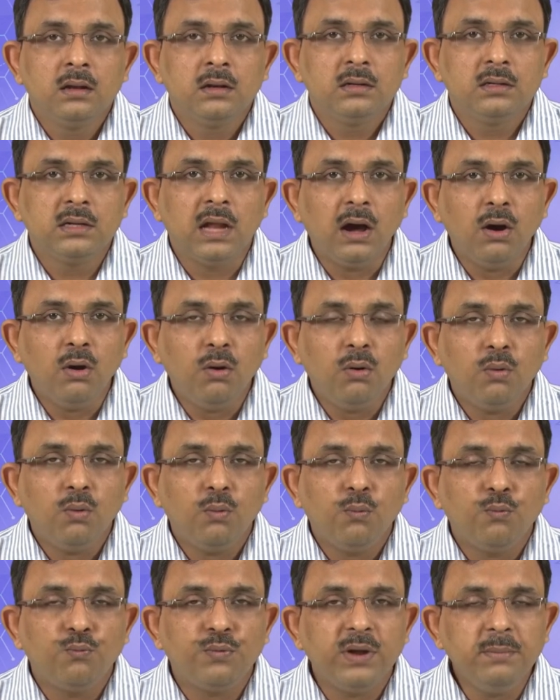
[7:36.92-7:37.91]

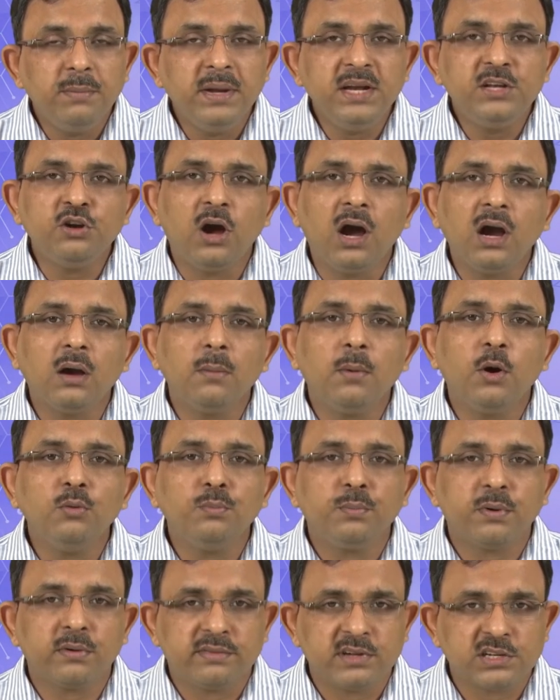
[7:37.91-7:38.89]
Now, when we talk
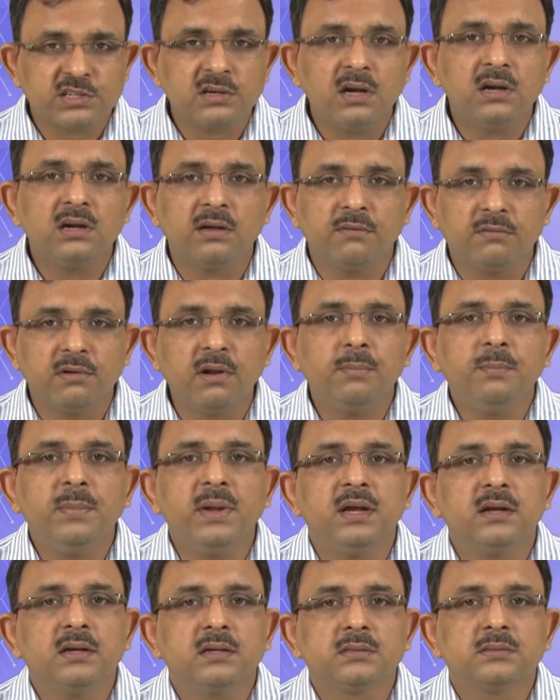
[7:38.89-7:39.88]
about professional
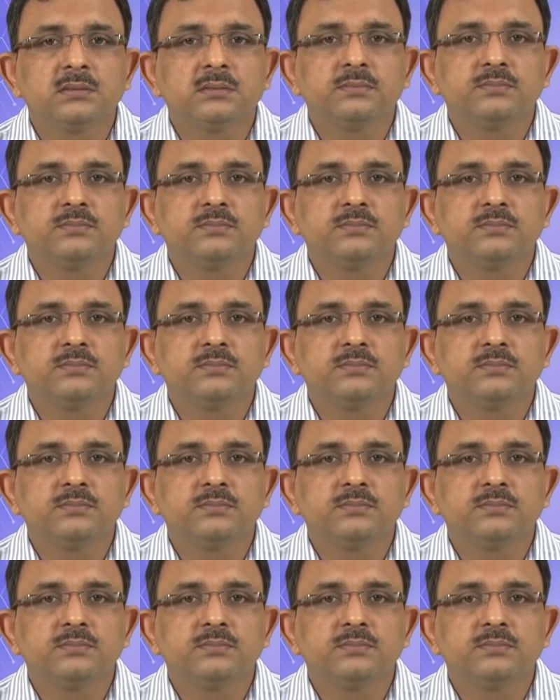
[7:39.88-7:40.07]
development,